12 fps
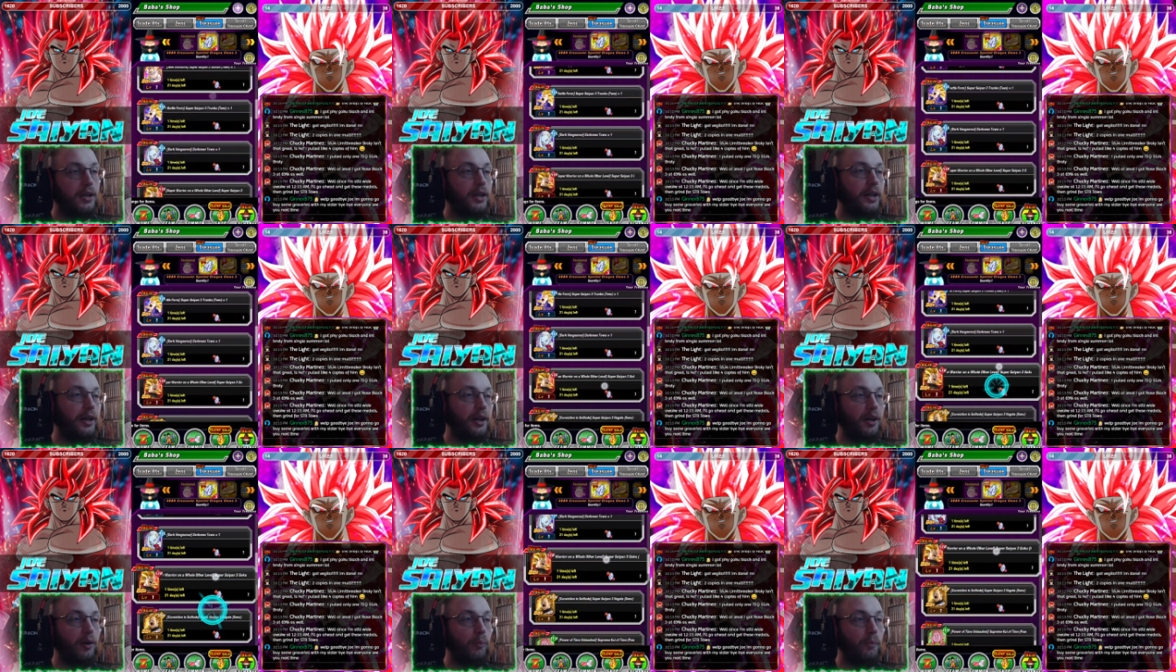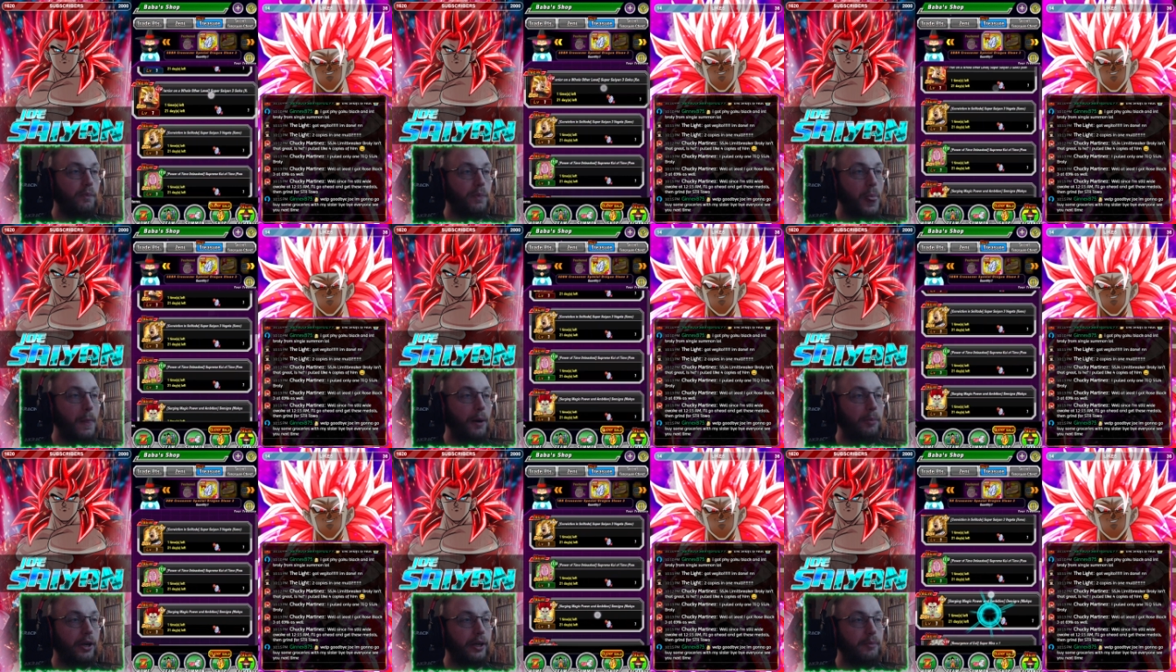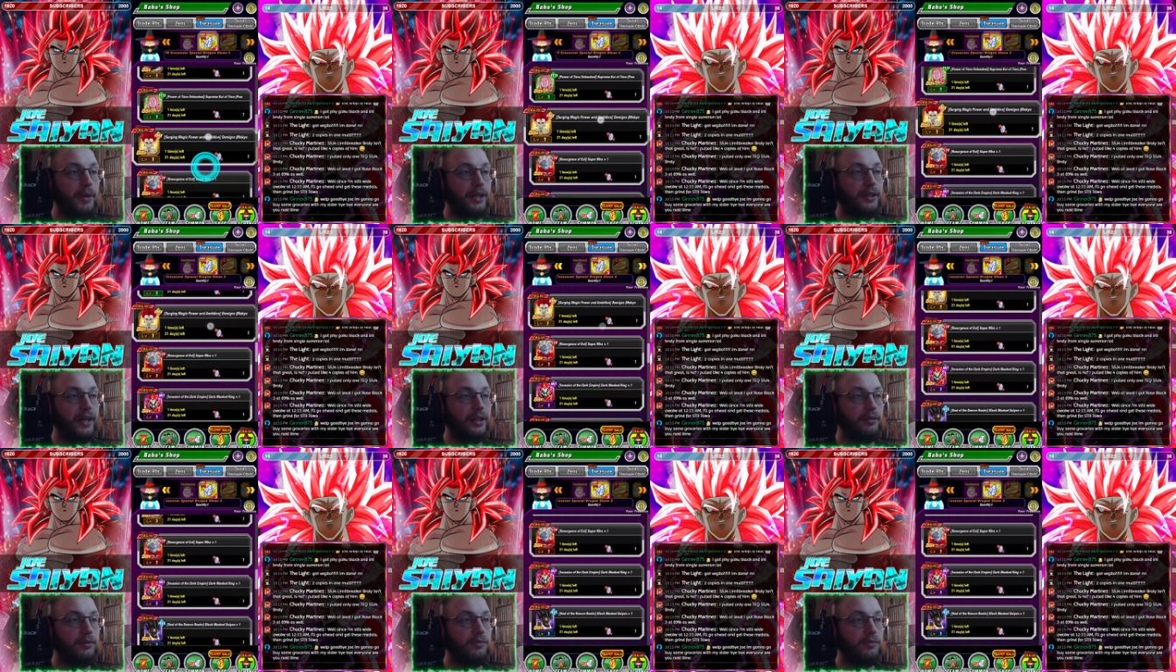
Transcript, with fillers: Um, I'll probably make that